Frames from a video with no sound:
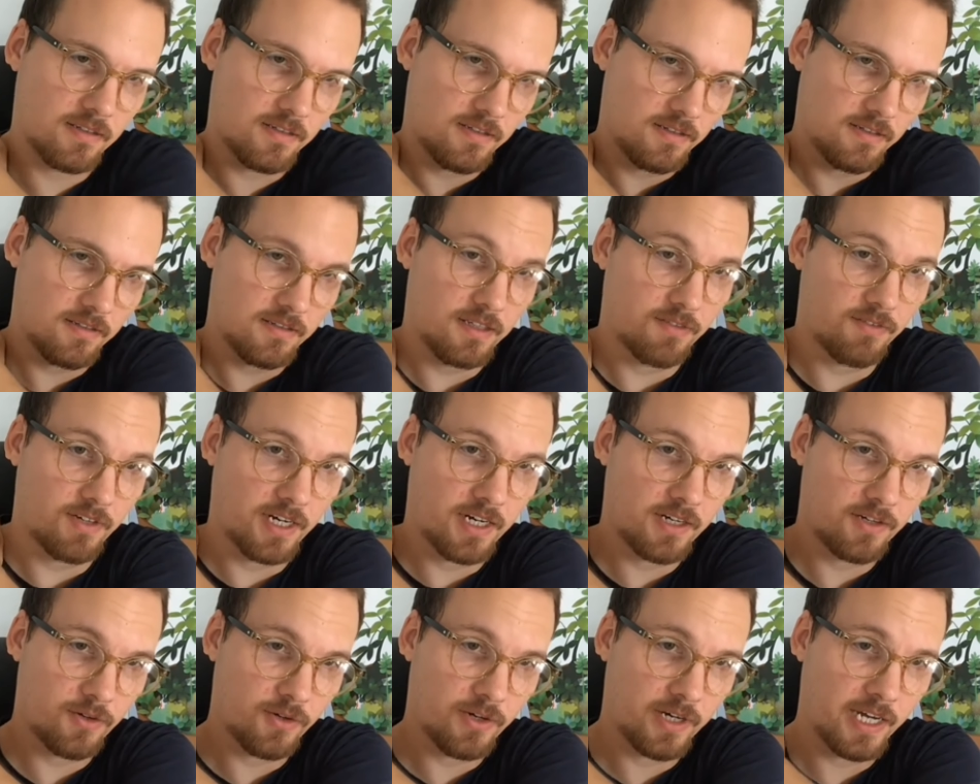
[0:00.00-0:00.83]

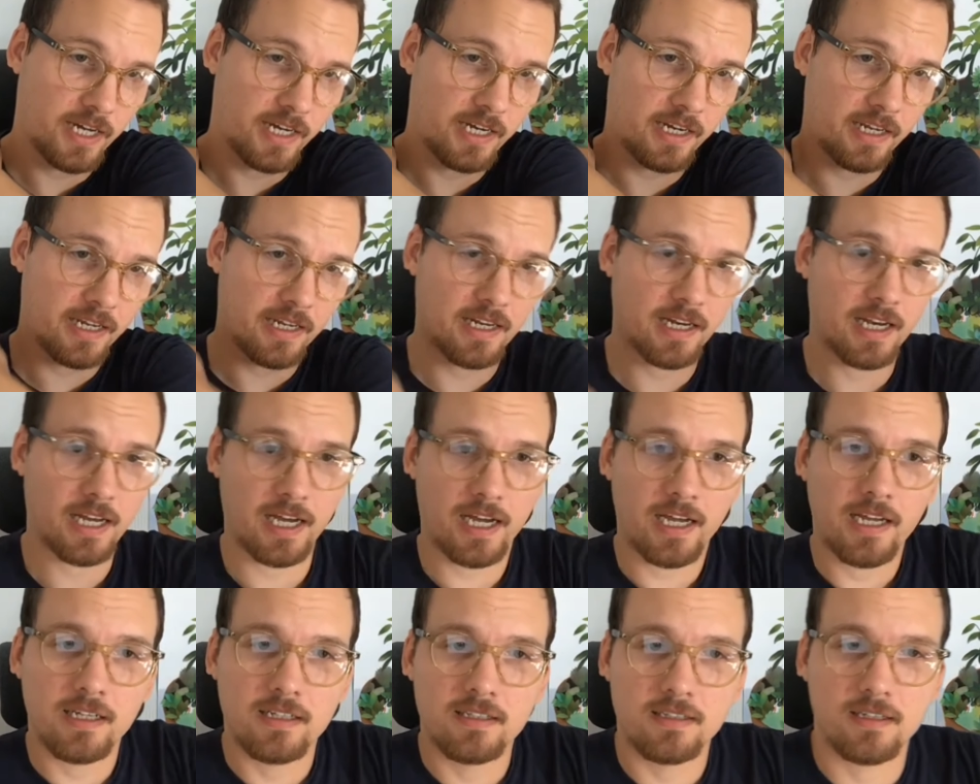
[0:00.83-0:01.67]
790
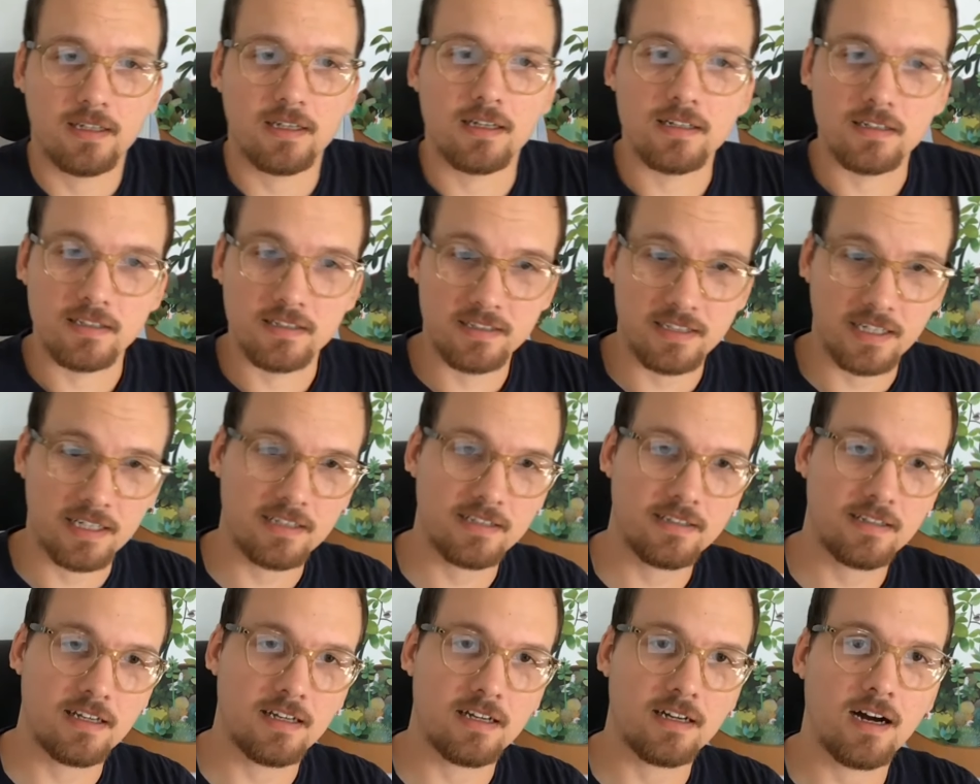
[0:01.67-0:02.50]
likes and
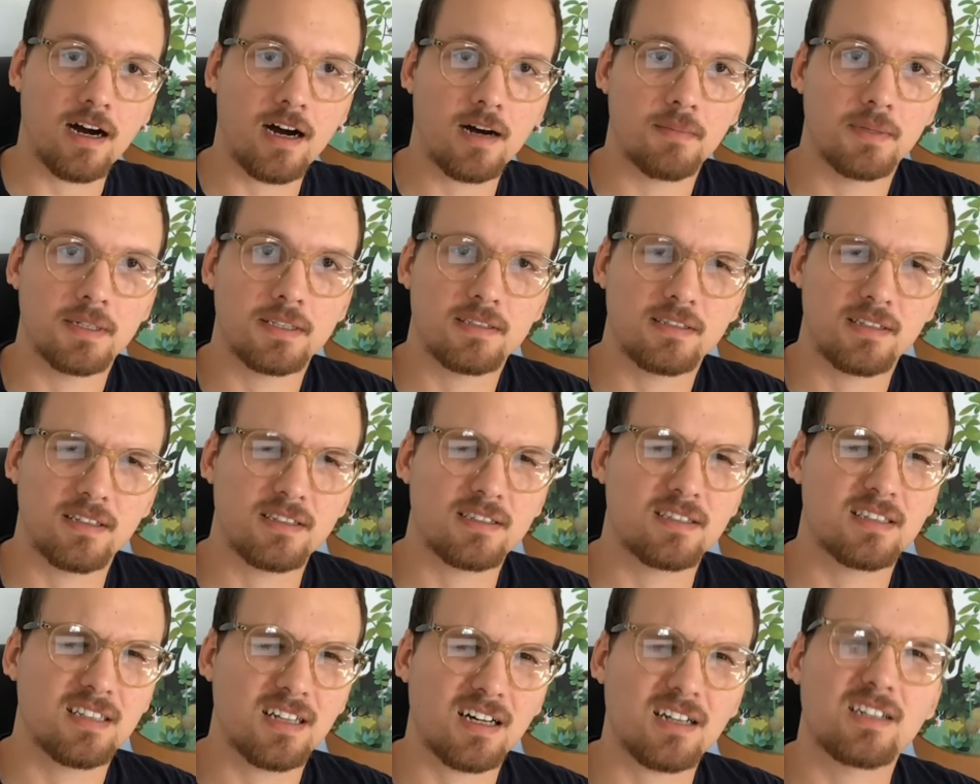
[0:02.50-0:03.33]
16 comments
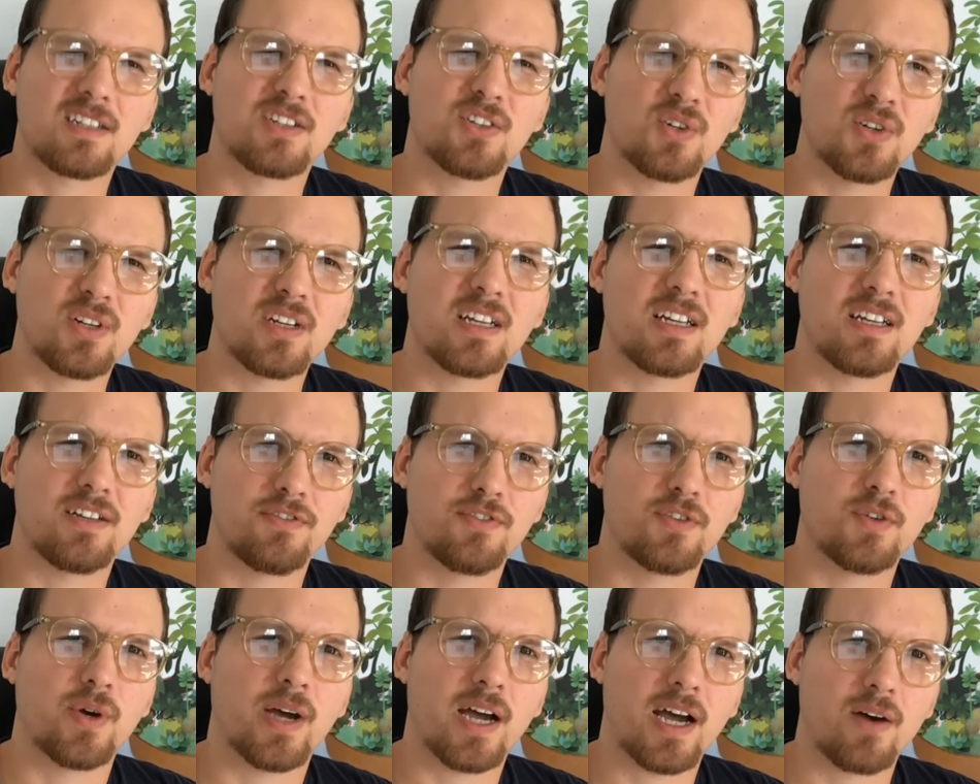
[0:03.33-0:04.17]
is not good if
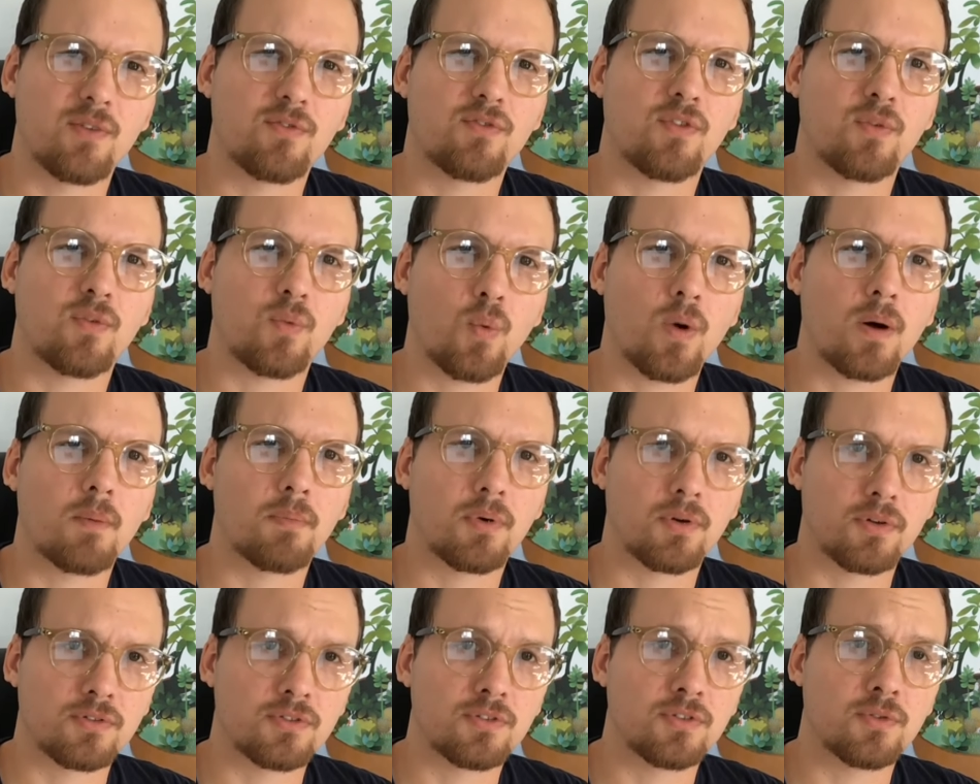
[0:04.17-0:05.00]
you have
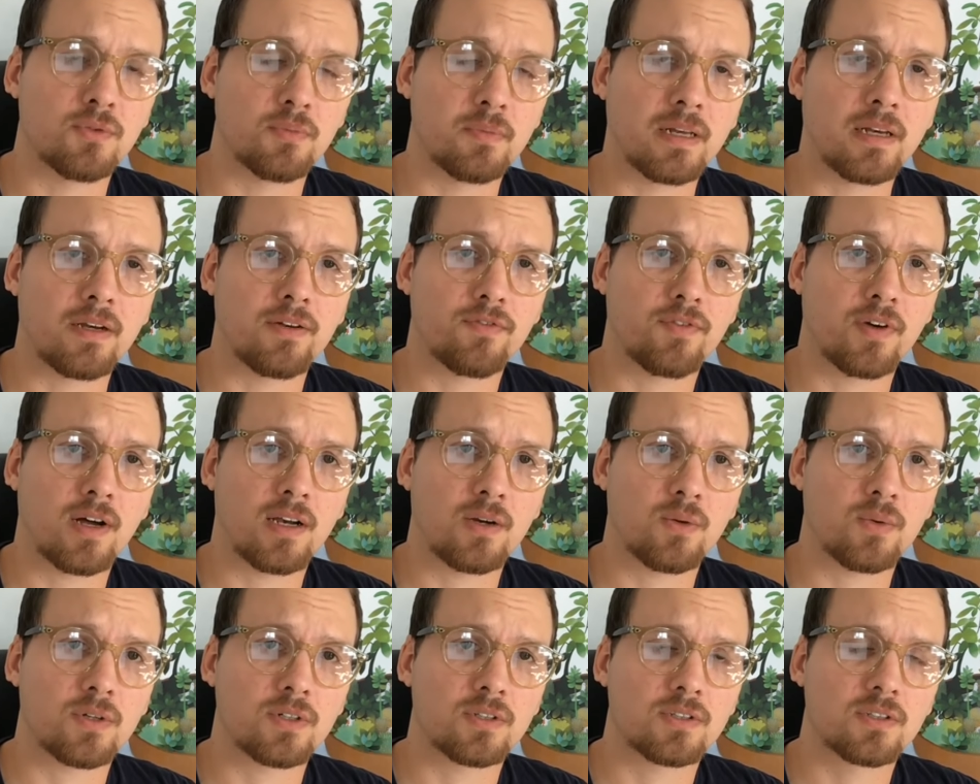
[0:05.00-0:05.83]
1.2 million
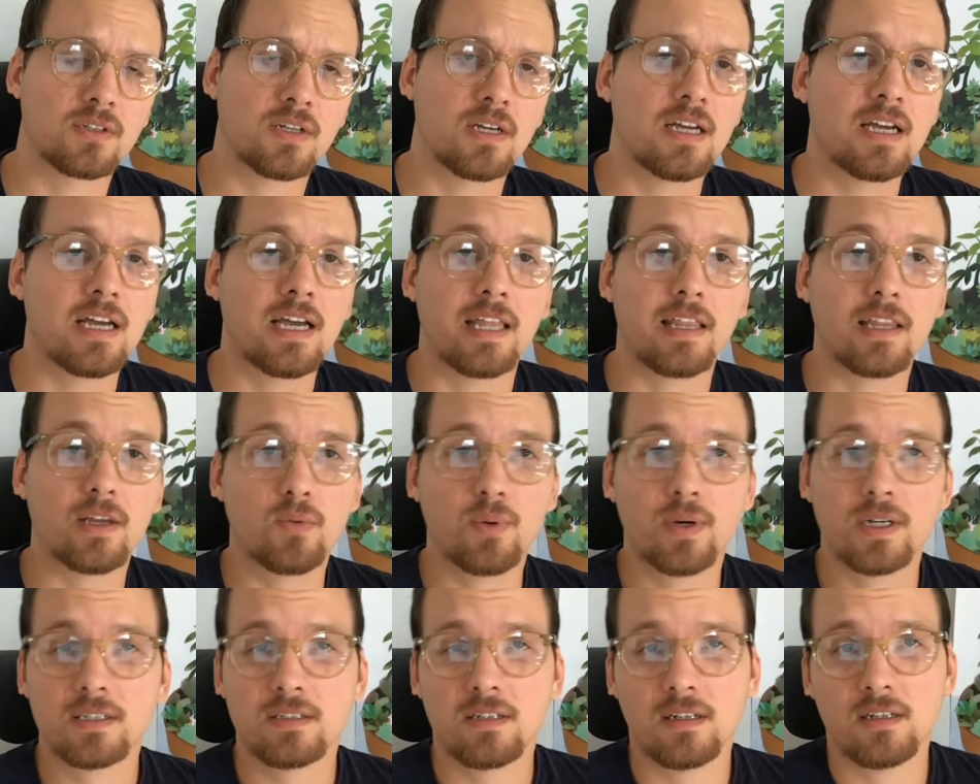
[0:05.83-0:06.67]
followers. And the
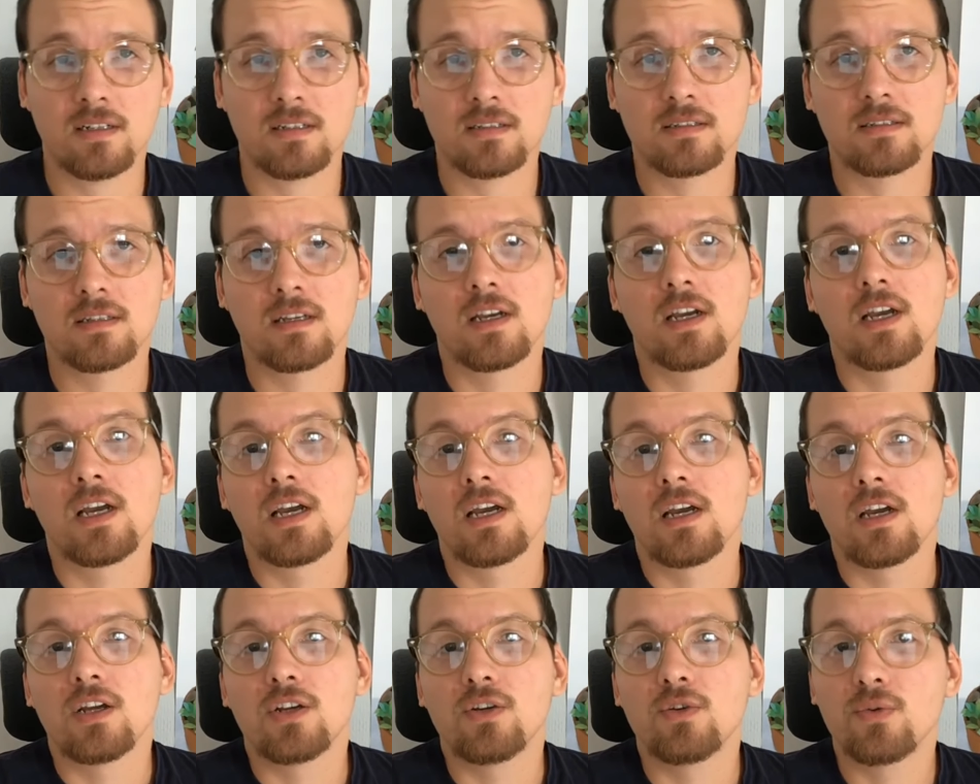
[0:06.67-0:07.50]
question is,
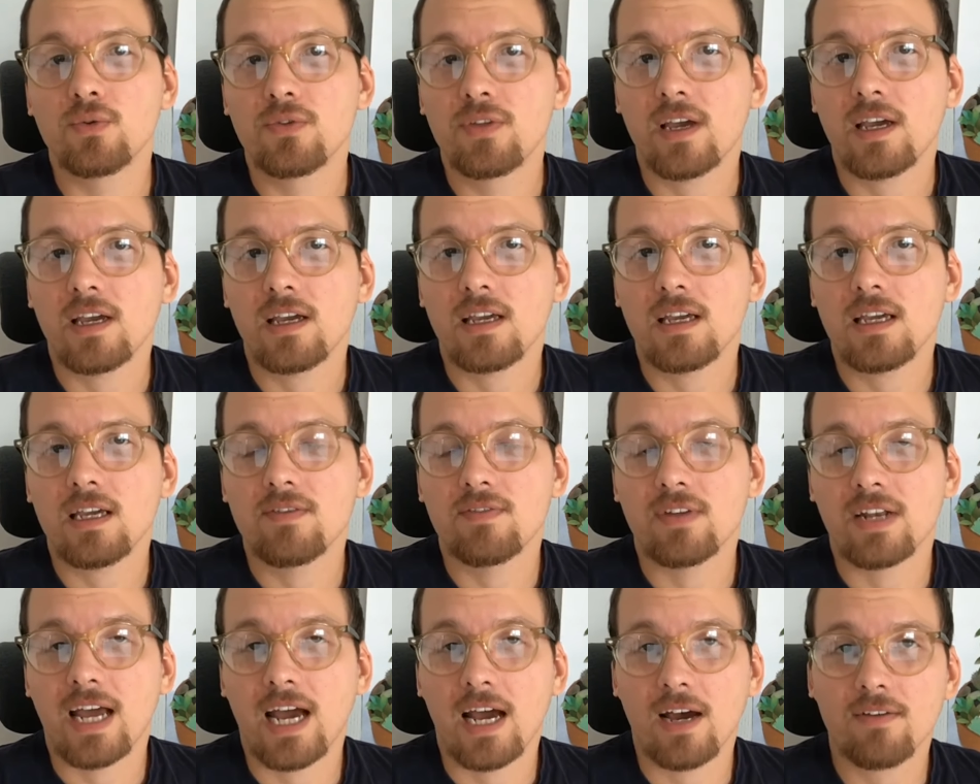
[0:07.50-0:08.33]
do they
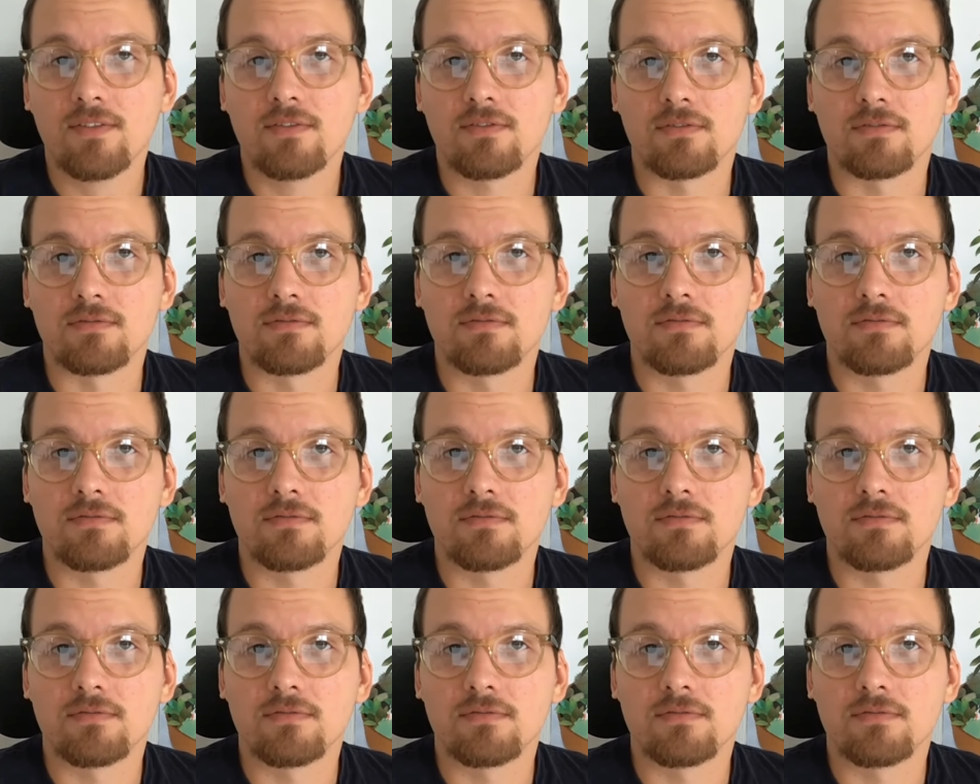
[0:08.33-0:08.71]
even have